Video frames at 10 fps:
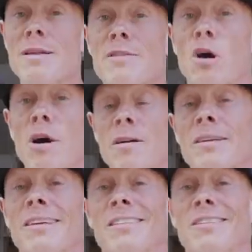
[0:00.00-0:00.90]
We're meeting the
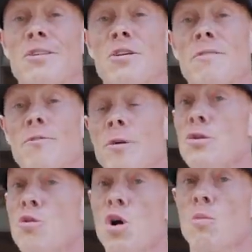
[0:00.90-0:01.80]
architects here for a
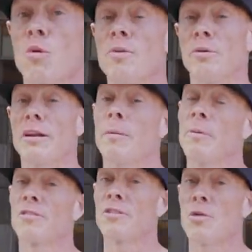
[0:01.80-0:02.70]
new home we're building up
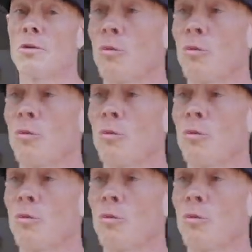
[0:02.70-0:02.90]
in Sedona.